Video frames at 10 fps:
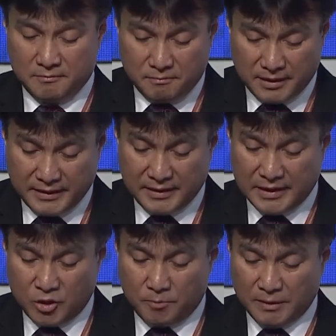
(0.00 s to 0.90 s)
by
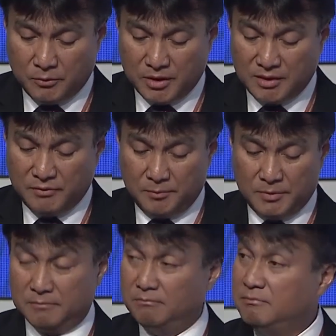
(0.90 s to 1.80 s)
hydropower
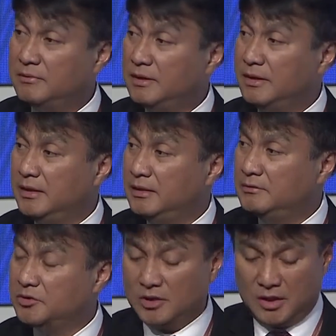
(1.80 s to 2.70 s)
development in
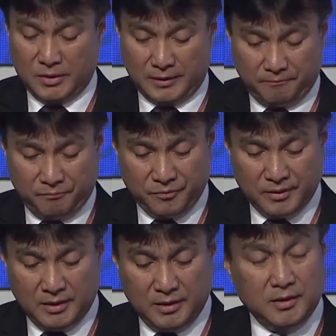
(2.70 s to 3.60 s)
Sarawak.
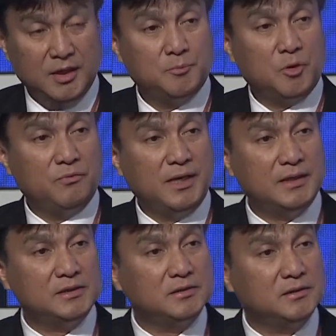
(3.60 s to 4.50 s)
It
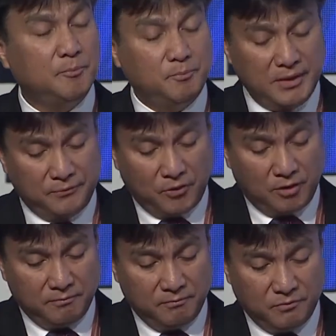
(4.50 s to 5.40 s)
provides a
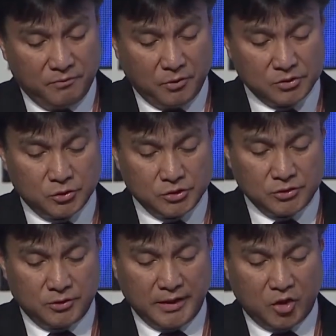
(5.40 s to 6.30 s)
platform for
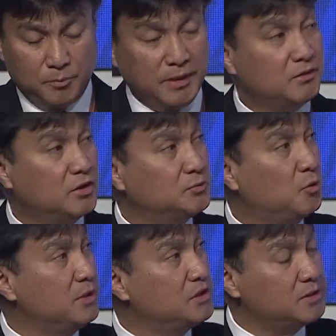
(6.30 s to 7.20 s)
socio-economic
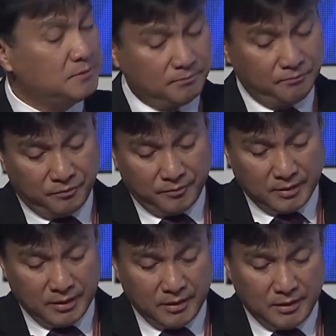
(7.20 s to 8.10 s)
transformation.
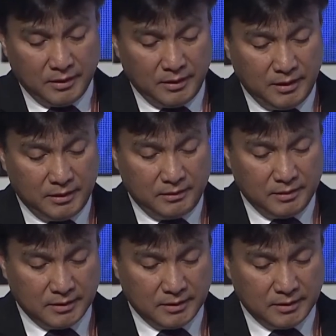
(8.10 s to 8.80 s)
It